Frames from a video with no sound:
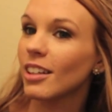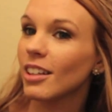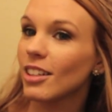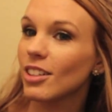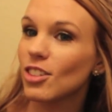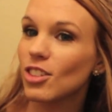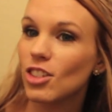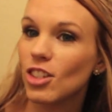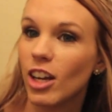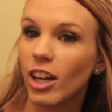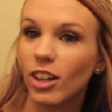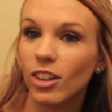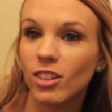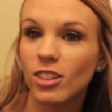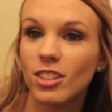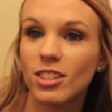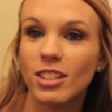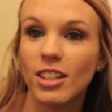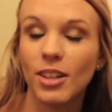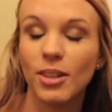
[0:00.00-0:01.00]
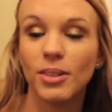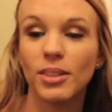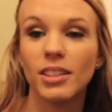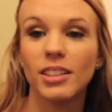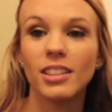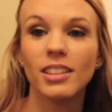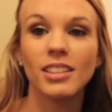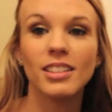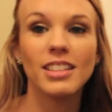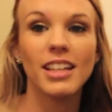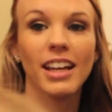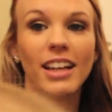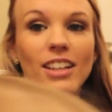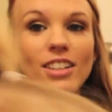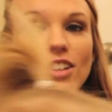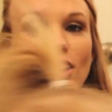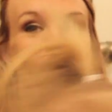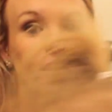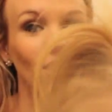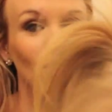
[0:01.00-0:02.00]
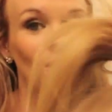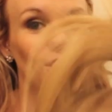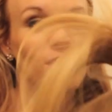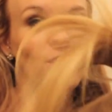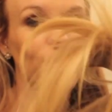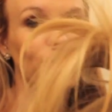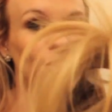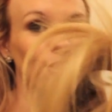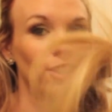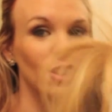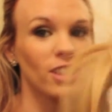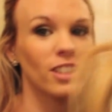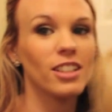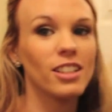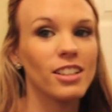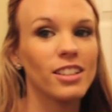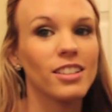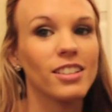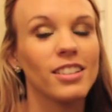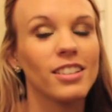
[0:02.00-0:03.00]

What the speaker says: This child is now a technology freak.